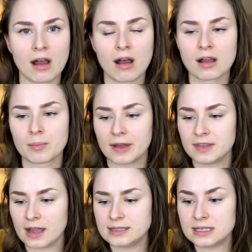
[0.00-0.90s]
dog, by
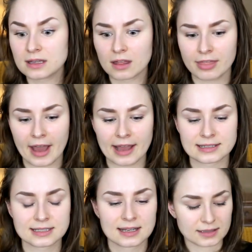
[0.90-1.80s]
the idea
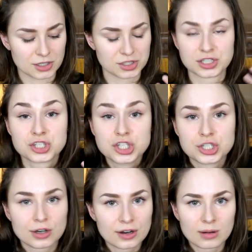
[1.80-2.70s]
that there's this
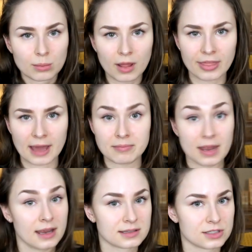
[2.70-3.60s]
germ that
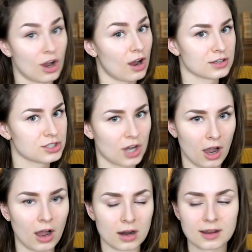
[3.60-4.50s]
makes dogs
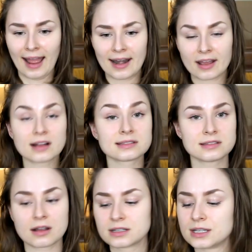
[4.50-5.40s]
talk. And I got
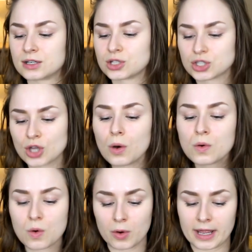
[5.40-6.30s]
sucked in
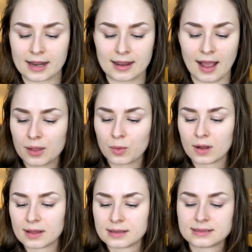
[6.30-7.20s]
so quick. It
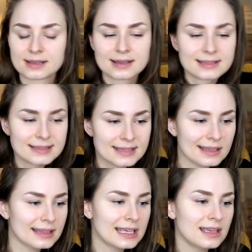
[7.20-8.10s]
was
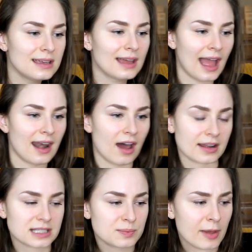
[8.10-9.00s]
silly and
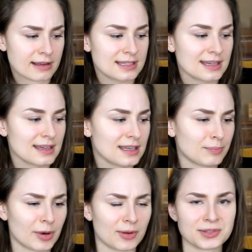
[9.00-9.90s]

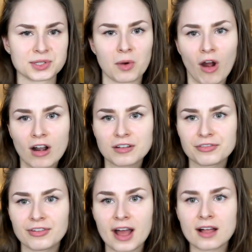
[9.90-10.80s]
unexpected, but also
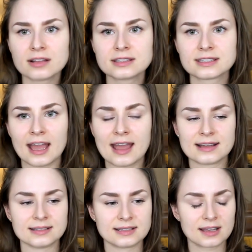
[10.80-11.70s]
heartfelt
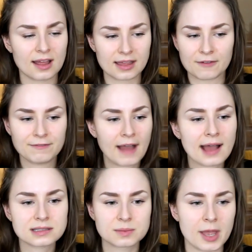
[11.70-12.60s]
and, like, a
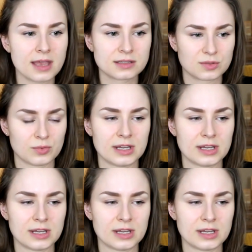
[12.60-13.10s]
fast-paced